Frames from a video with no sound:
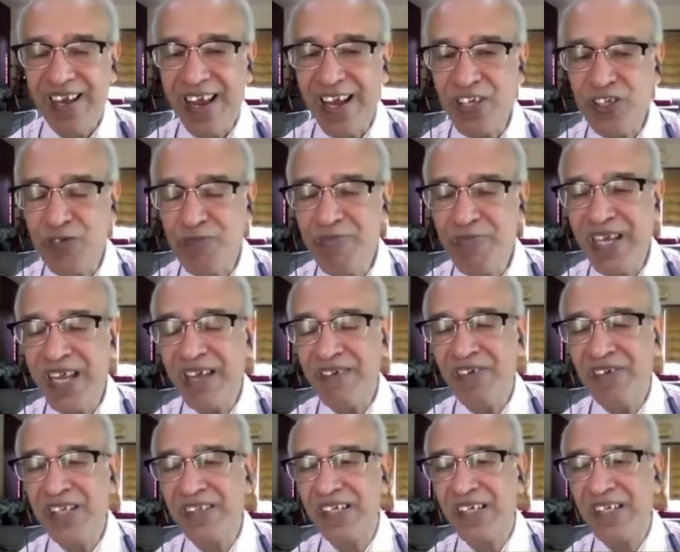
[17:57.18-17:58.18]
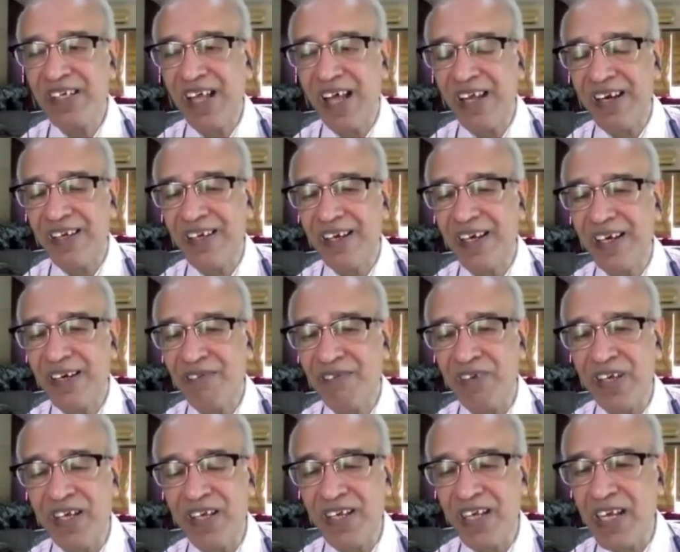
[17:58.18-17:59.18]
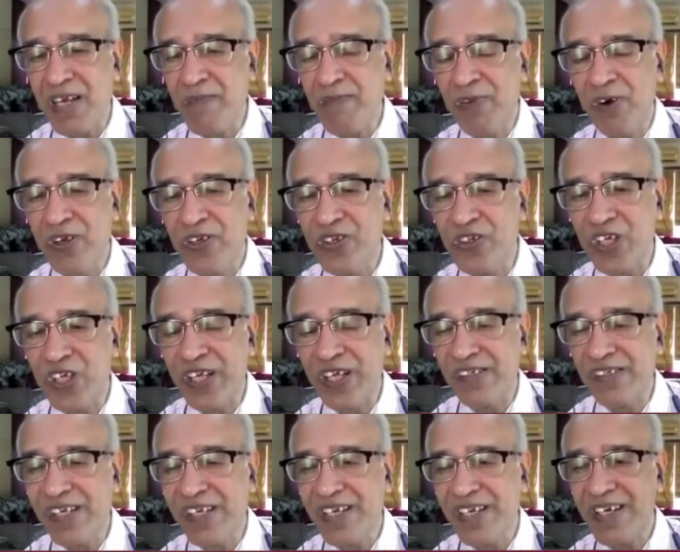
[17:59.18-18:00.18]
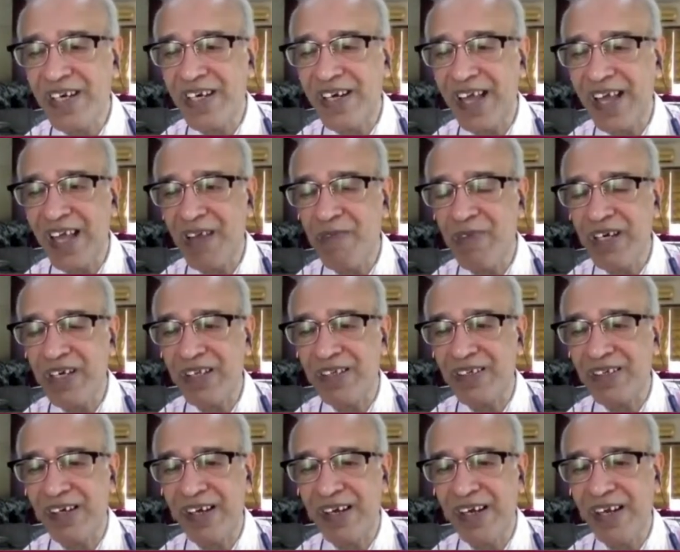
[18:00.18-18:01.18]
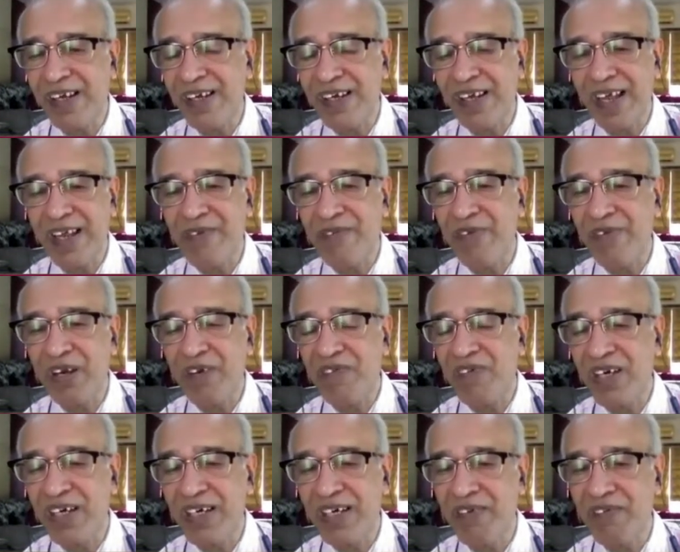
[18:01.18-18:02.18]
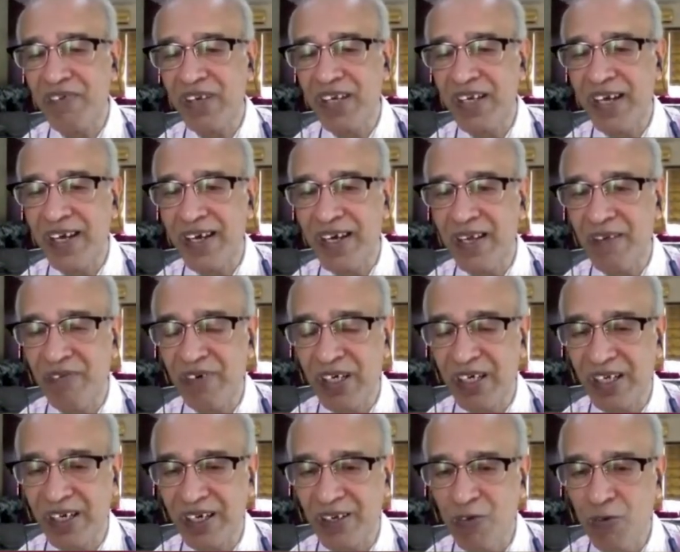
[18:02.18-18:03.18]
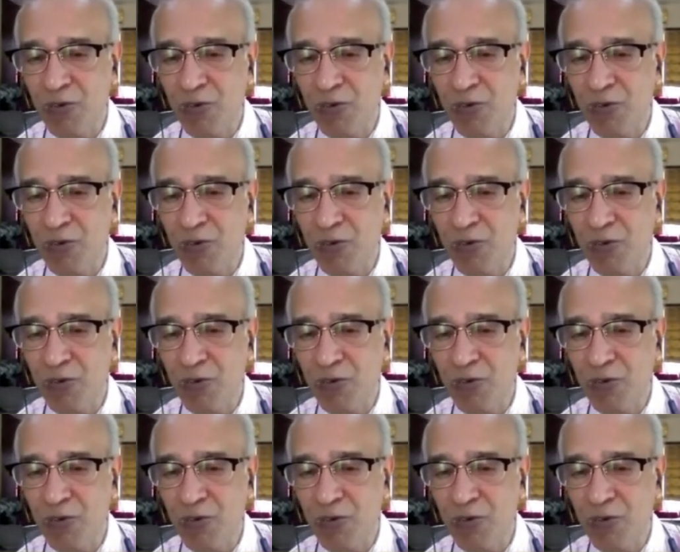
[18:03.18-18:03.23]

HbA1c target we keep on chasing in a diabetes clinic and frequently we get defeated